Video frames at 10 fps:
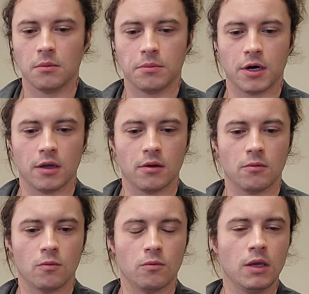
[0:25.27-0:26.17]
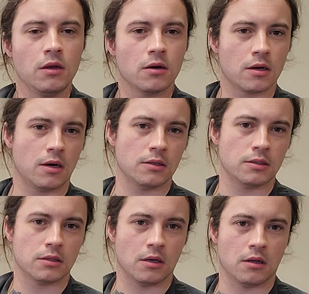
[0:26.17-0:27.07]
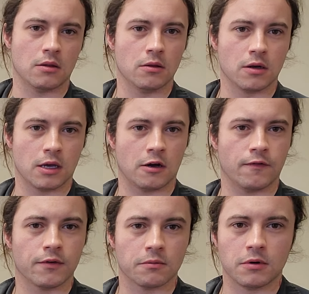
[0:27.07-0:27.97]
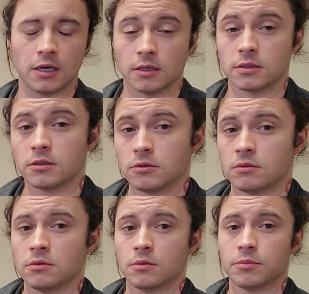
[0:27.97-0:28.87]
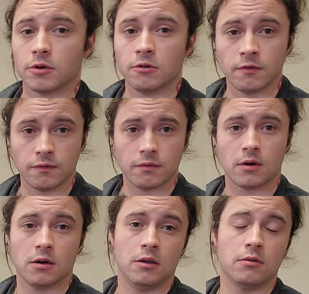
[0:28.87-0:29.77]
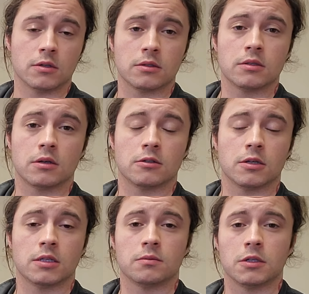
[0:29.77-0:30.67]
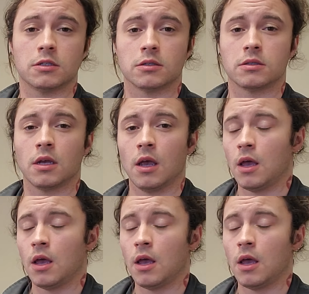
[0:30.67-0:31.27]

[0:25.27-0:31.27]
But we are constantly on the lookout for ways to improve our units, our transmissions,